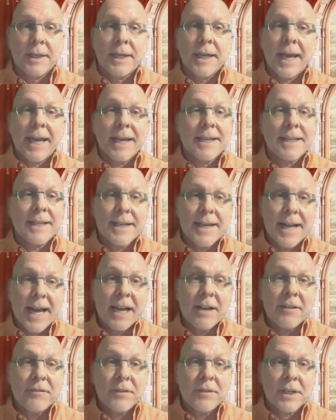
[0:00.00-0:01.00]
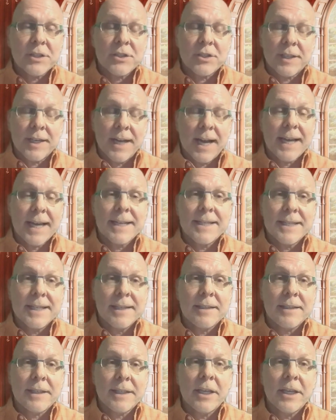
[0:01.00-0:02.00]
And in nonfiction,
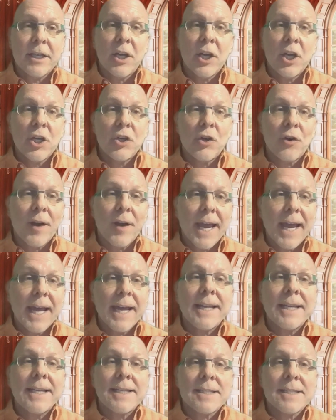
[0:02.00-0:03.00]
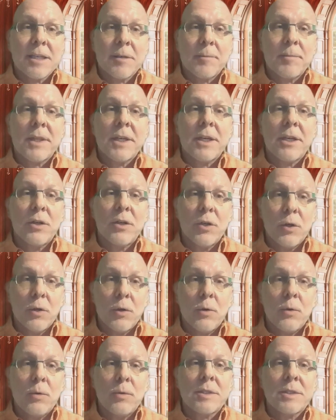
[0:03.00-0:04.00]
ideally, you're adding something
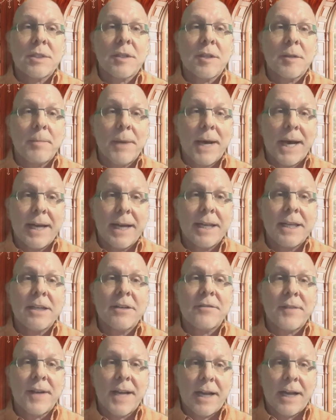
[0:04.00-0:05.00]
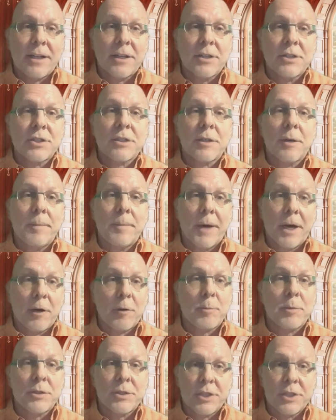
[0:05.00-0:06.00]
new to the body of knowledge about
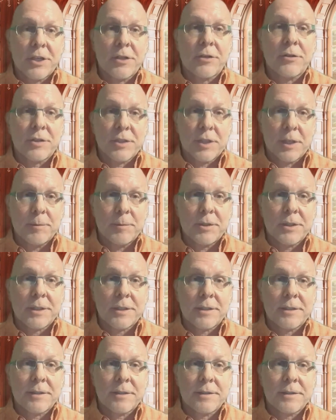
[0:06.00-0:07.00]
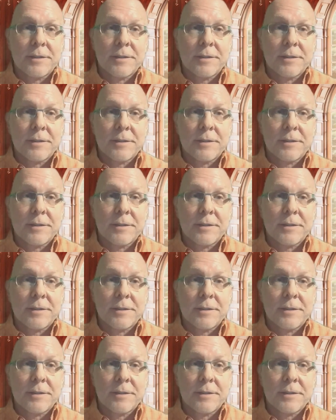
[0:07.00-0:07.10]
a particular subject.